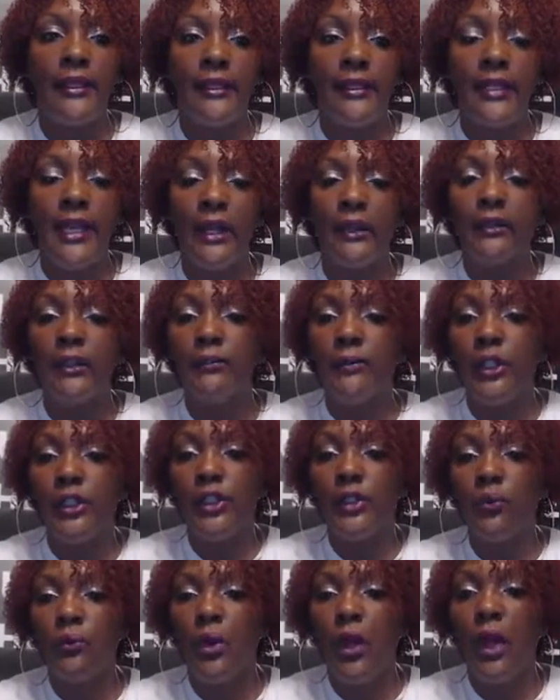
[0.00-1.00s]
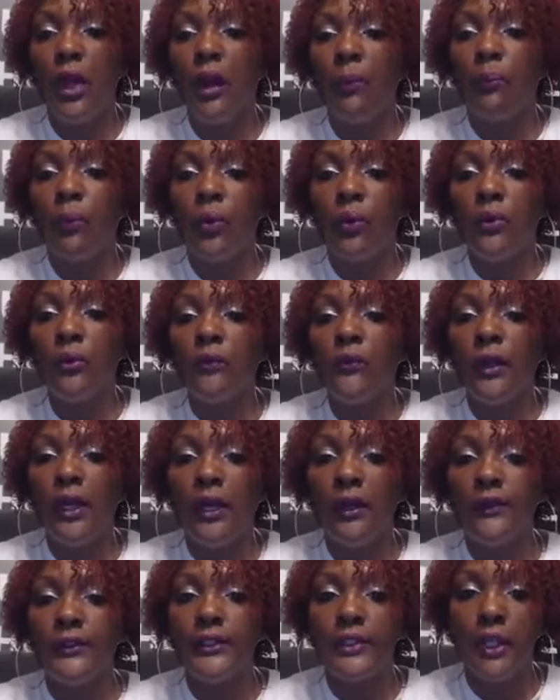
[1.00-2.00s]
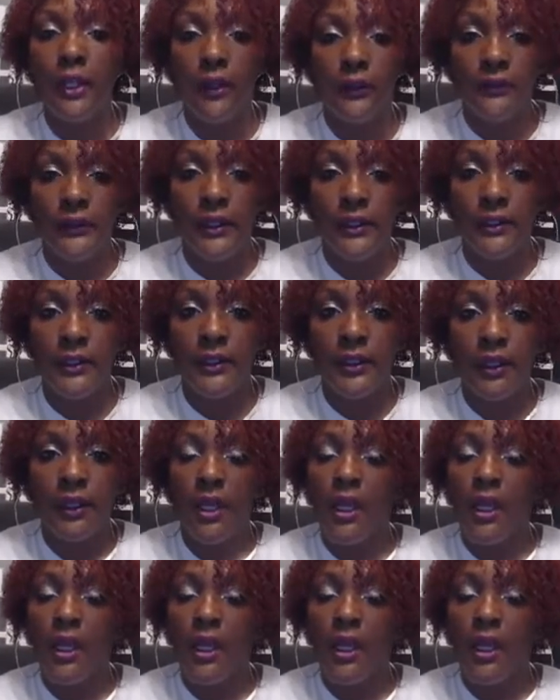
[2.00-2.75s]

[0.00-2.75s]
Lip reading: tell them that you want a proof of service.